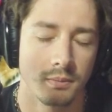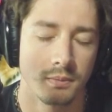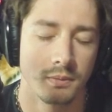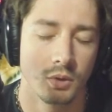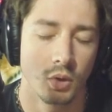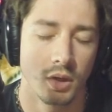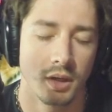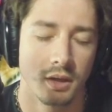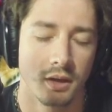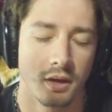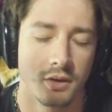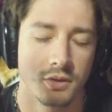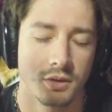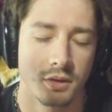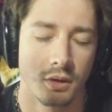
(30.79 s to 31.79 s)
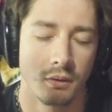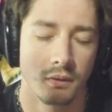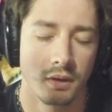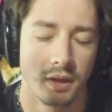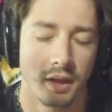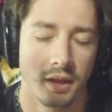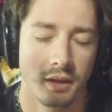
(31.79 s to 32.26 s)
Green Country
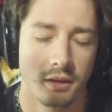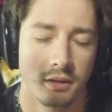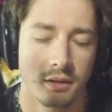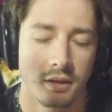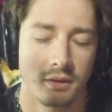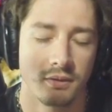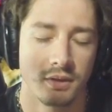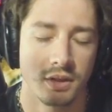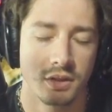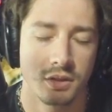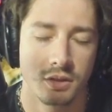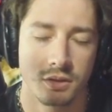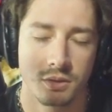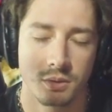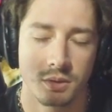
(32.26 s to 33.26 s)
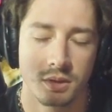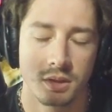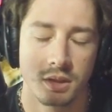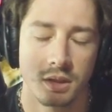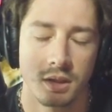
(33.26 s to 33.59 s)
Overland Adventure Tour.